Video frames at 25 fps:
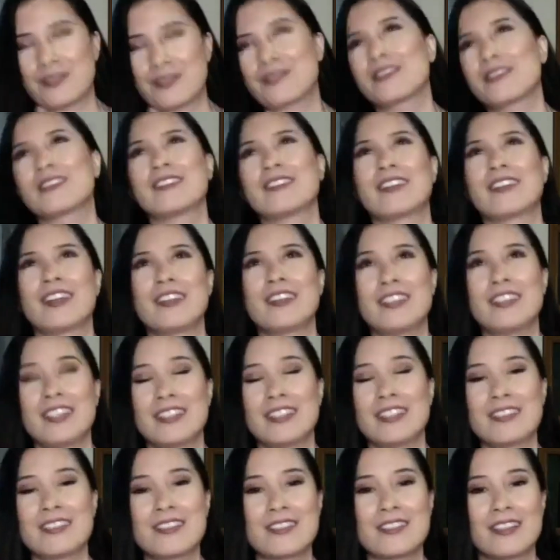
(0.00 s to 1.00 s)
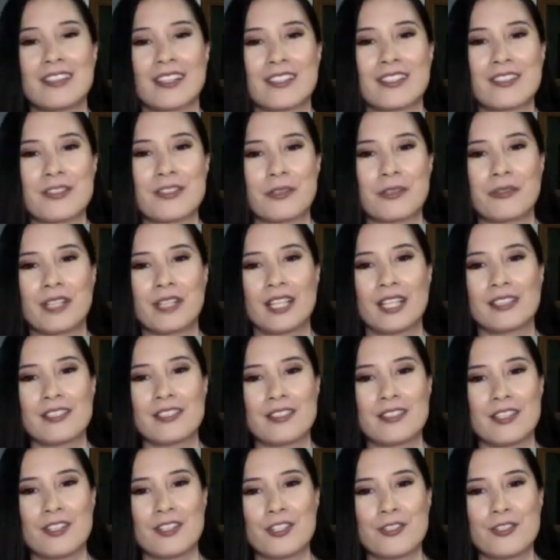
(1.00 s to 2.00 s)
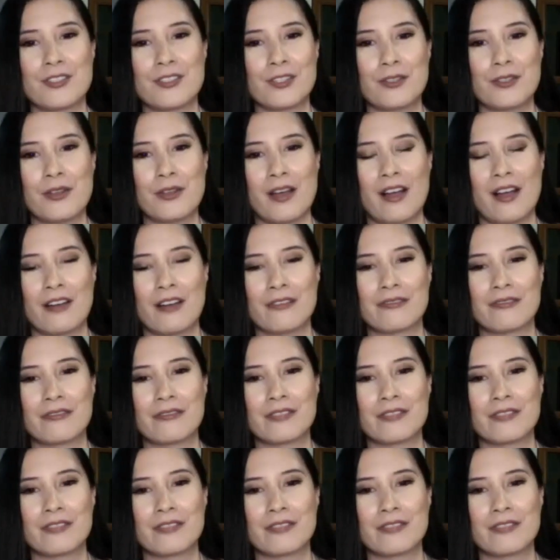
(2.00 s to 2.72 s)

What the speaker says: are there any insights or realizations that you have